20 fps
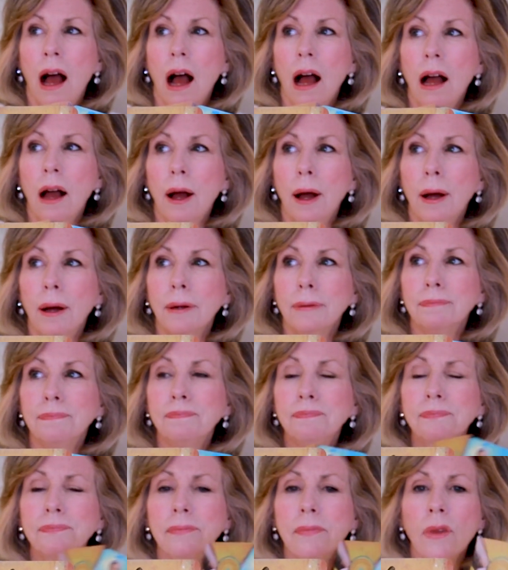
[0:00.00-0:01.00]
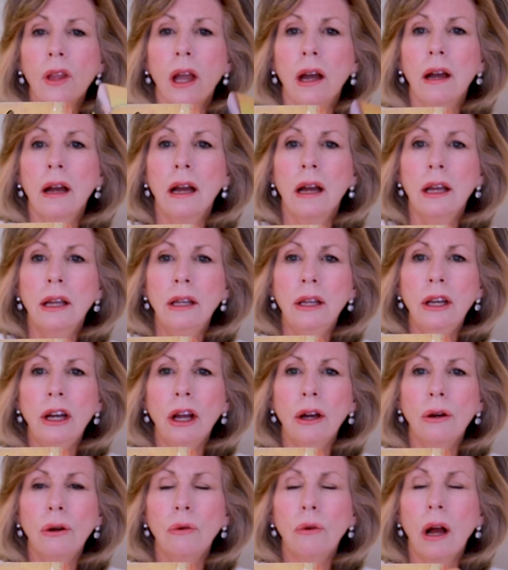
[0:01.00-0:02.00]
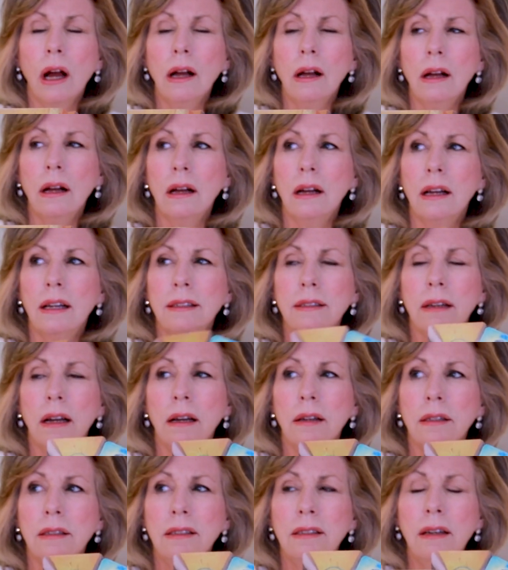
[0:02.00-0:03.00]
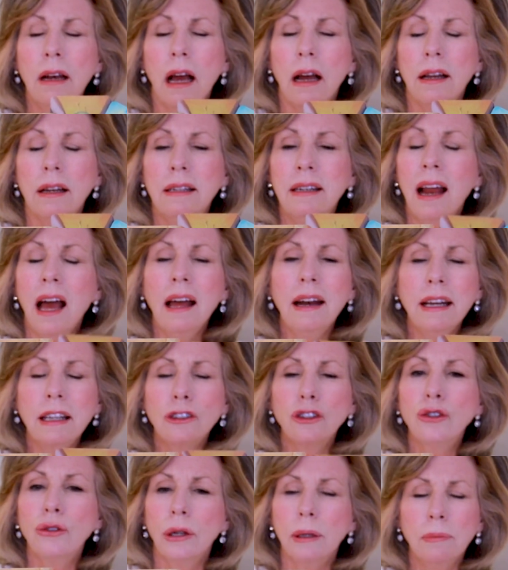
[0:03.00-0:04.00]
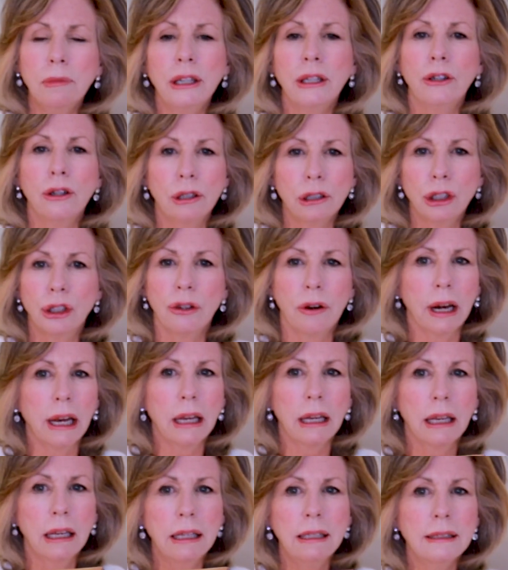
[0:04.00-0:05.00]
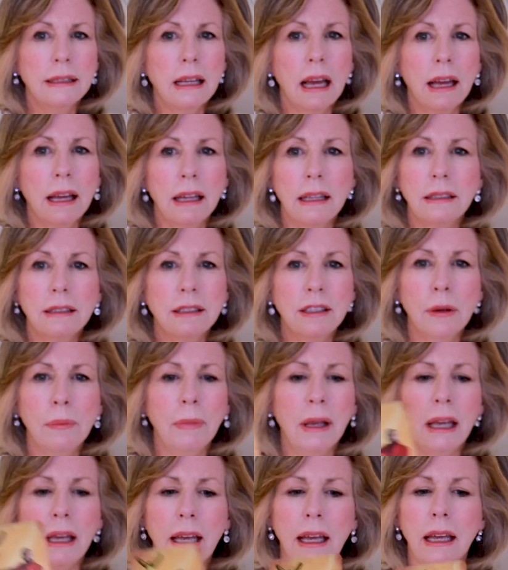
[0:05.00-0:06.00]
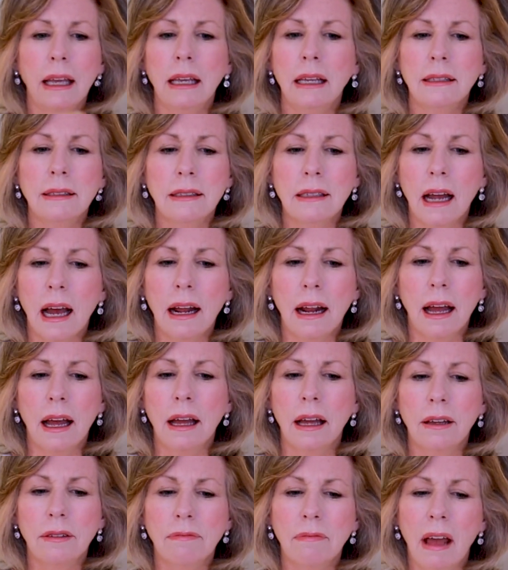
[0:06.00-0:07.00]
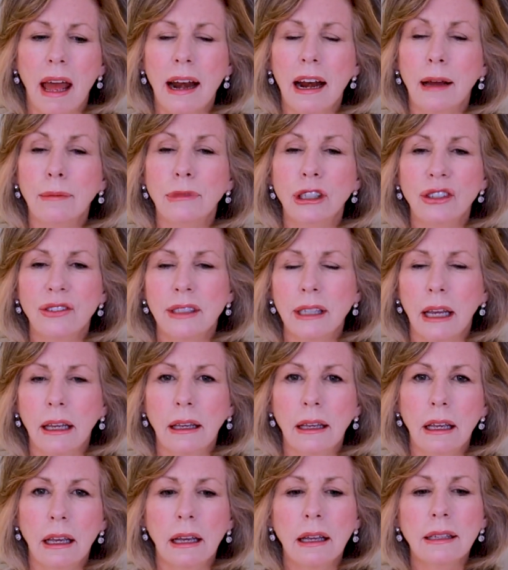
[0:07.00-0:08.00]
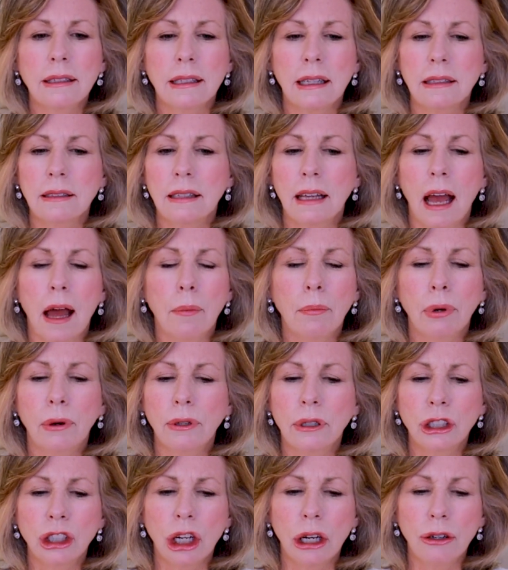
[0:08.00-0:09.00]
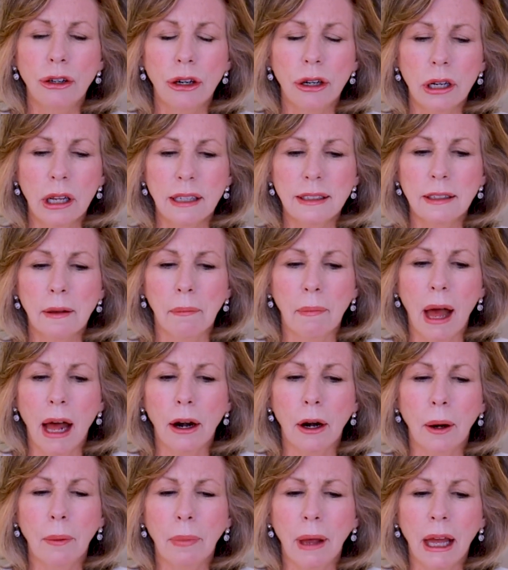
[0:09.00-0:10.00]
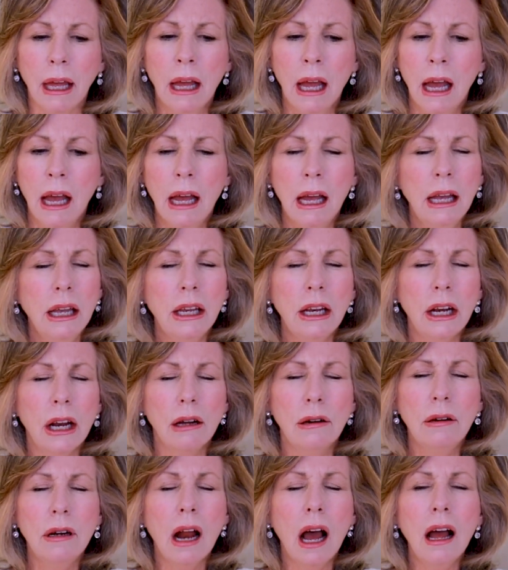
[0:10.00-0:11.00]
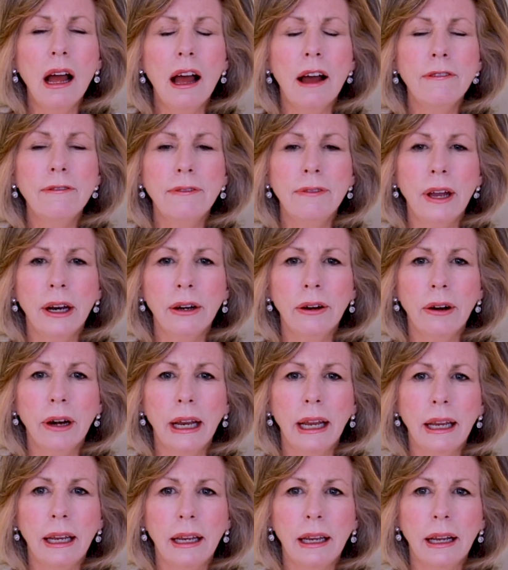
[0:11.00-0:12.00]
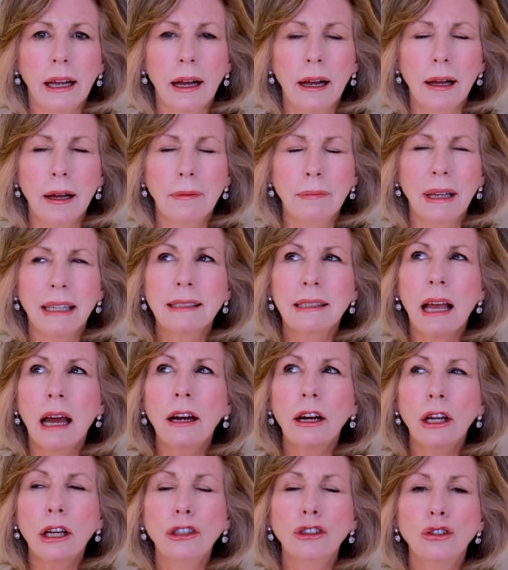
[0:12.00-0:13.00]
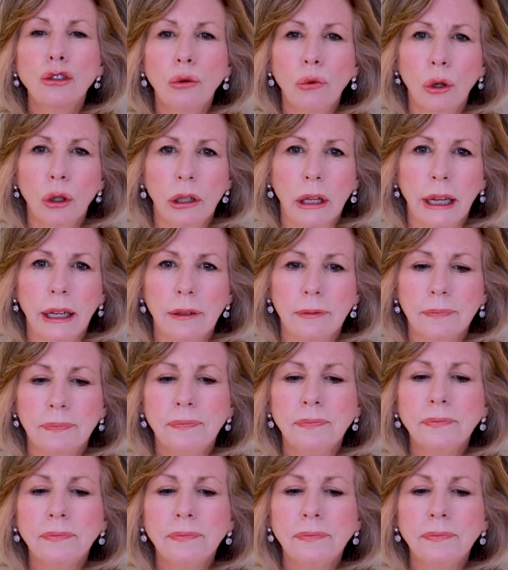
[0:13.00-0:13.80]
Um, you know, uh, not extremely nurturing. He's a, to me, he's not a, and I'm just saying he because it's an emperor. Gender doesn't matter, but you know, not a very. Um, it's kind of controlling.